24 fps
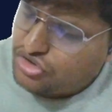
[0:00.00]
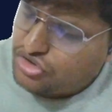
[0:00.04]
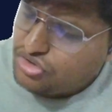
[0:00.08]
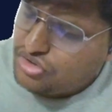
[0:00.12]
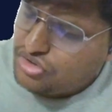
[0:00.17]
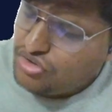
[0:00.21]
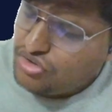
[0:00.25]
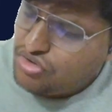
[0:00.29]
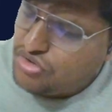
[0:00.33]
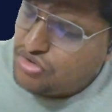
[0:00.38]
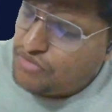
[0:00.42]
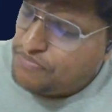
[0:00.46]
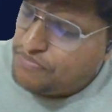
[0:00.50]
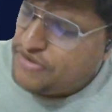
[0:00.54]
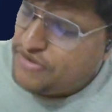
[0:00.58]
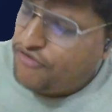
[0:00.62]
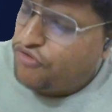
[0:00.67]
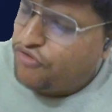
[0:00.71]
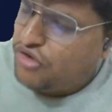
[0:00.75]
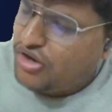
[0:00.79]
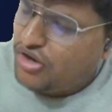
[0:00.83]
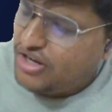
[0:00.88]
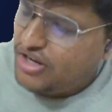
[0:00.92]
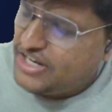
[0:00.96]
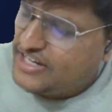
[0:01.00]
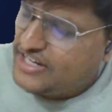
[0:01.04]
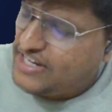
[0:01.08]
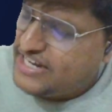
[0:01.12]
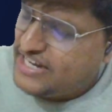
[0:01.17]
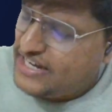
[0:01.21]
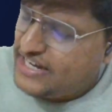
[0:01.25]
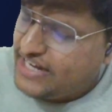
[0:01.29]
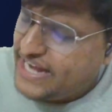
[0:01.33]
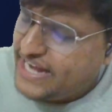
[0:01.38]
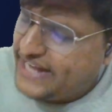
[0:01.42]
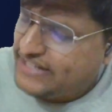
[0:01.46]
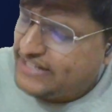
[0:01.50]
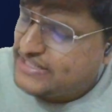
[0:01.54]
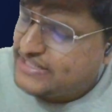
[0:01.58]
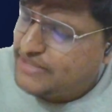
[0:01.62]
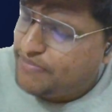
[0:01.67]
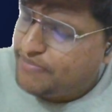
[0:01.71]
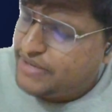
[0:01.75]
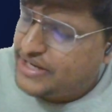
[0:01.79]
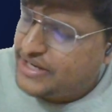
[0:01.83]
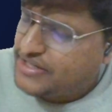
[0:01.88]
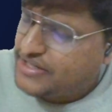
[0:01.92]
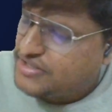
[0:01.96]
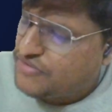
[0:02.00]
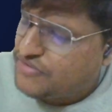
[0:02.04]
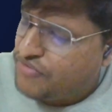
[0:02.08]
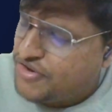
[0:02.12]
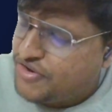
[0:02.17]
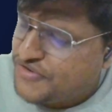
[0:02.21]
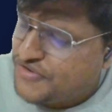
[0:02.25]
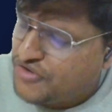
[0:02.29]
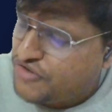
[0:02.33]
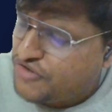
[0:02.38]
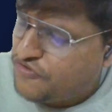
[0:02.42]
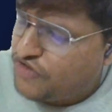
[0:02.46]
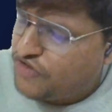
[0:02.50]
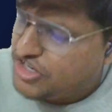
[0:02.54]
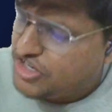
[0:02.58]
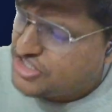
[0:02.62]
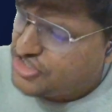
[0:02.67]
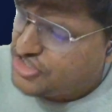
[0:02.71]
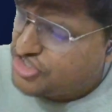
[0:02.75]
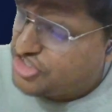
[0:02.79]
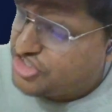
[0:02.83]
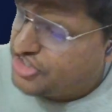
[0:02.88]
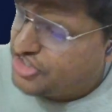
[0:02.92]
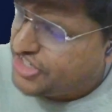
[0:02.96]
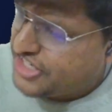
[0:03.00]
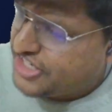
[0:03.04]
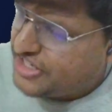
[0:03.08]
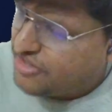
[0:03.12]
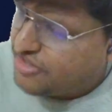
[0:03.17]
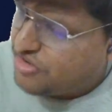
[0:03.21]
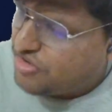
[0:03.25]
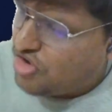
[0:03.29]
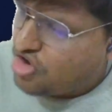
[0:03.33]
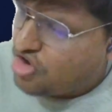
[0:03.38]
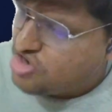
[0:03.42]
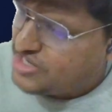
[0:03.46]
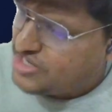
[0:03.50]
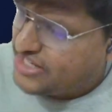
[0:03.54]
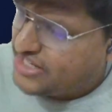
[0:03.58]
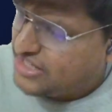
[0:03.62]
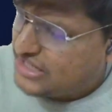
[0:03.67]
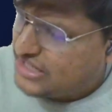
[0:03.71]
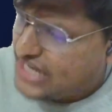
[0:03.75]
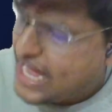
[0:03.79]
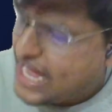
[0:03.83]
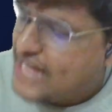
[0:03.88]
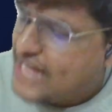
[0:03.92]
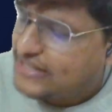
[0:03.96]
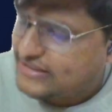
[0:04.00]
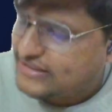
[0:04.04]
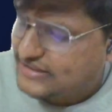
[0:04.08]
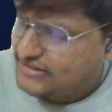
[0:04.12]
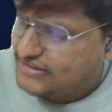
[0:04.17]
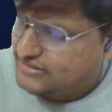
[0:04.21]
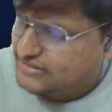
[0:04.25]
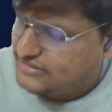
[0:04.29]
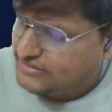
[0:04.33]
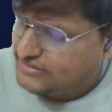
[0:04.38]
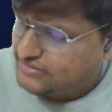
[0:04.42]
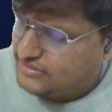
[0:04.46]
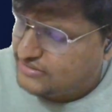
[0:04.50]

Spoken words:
So, before reading the exhibits, we would first read all the tasks